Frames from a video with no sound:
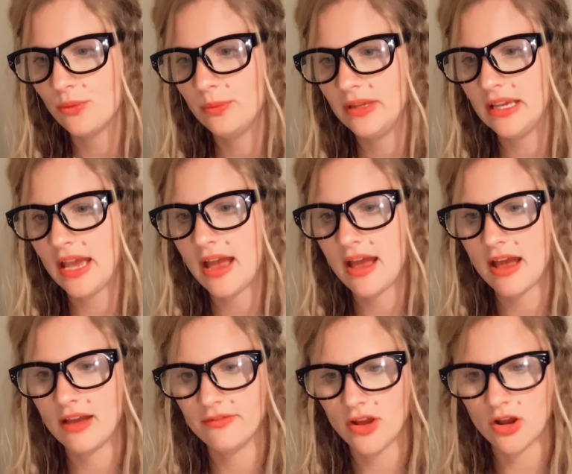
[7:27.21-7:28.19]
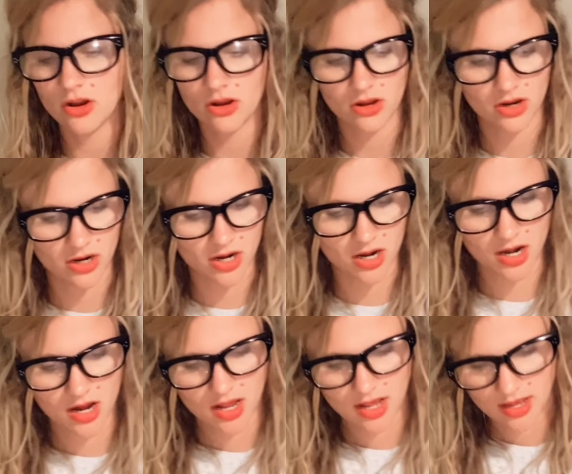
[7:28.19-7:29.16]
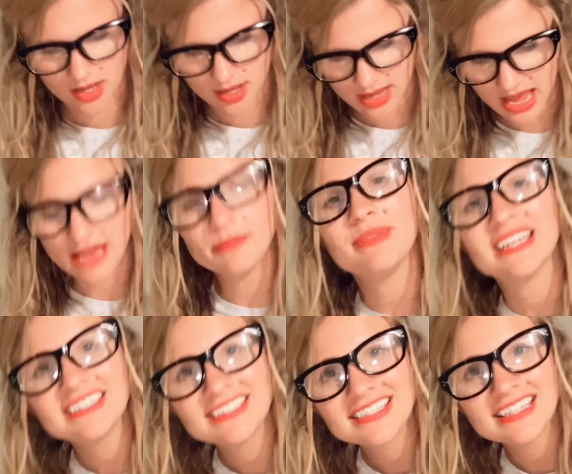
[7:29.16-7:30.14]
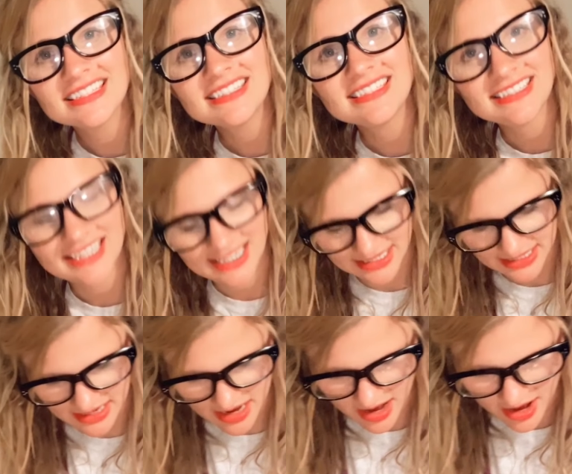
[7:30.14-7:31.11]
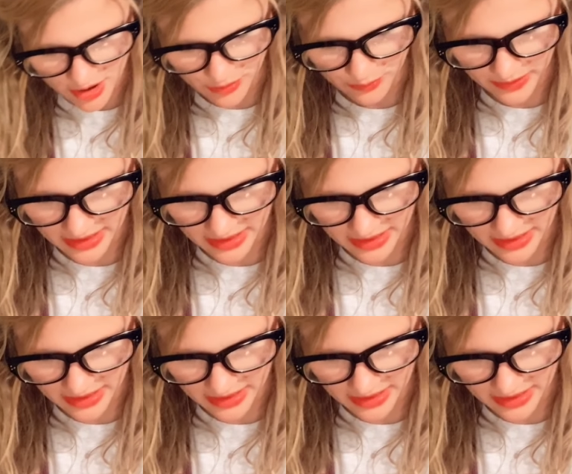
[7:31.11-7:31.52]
We have our hibiscus tea. We